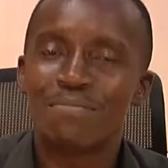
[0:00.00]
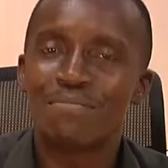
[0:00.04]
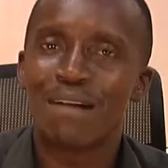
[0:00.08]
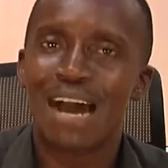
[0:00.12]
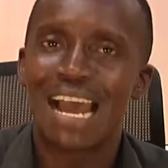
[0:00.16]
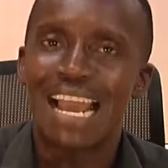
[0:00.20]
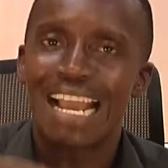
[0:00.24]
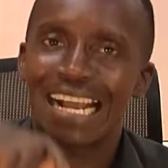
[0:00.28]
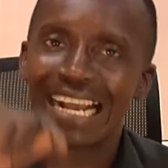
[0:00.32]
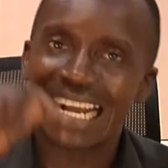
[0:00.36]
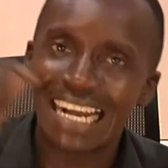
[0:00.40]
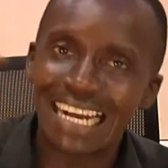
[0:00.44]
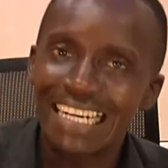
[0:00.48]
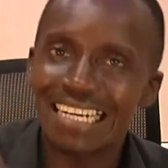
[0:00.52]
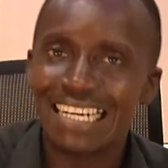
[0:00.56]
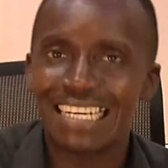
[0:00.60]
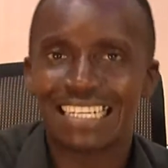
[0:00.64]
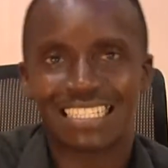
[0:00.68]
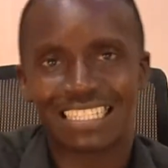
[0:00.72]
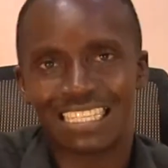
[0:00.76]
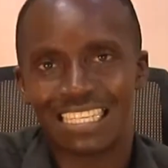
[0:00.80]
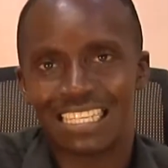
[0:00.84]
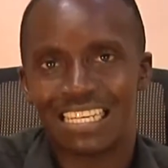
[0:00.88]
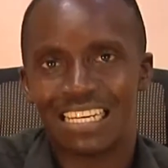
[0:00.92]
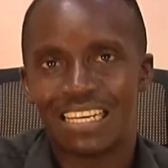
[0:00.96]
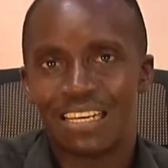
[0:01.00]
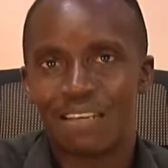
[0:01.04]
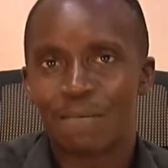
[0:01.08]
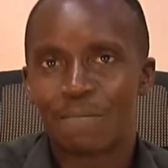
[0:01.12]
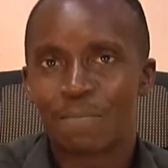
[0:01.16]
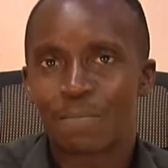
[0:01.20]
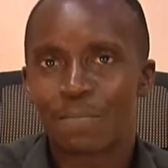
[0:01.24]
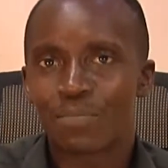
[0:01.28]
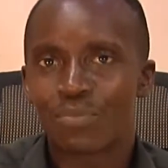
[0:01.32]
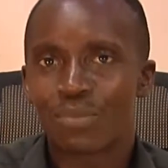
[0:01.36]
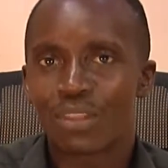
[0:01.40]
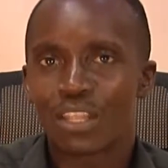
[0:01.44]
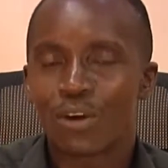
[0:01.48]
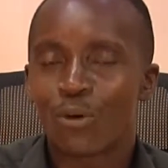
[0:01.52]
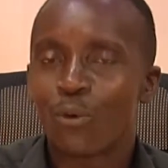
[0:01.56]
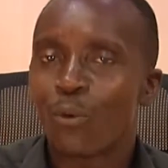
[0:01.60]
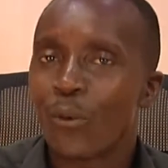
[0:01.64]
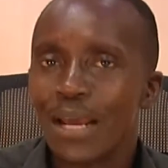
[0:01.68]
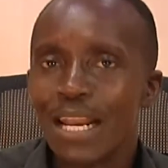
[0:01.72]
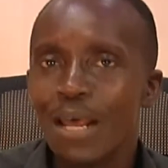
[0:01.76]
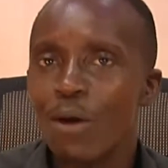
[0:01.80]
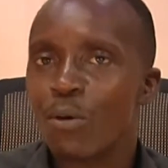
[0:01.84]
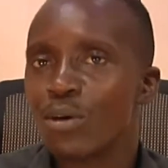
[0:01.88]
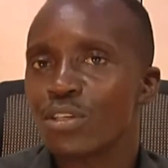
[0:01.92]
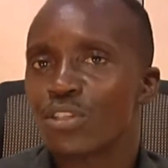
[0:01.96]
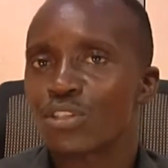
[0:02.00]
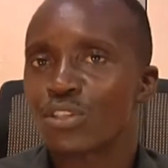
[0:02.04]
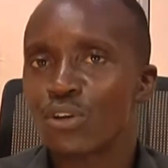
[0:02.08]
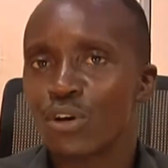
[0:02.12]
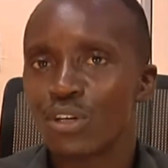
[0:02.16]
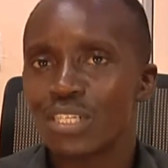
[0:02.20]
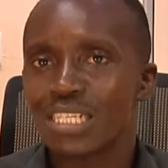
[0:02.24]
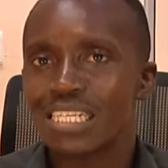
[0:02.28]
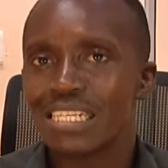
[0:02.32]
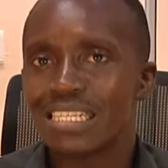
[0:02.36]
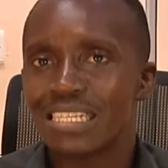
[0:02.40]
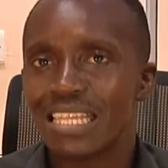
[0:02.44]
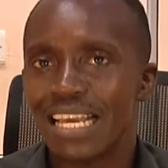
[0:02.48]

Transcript: my character when I was not in